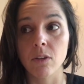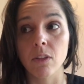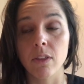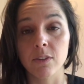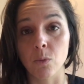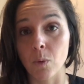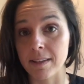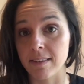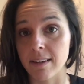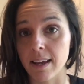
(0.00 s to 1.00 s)
this
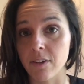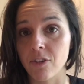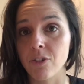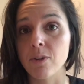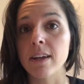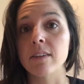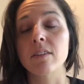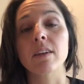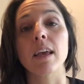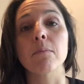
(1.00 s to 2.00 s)
Wednesday in 2 days
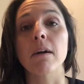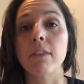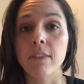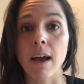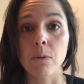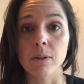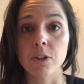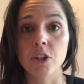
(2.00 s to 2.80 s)
to get my thyroid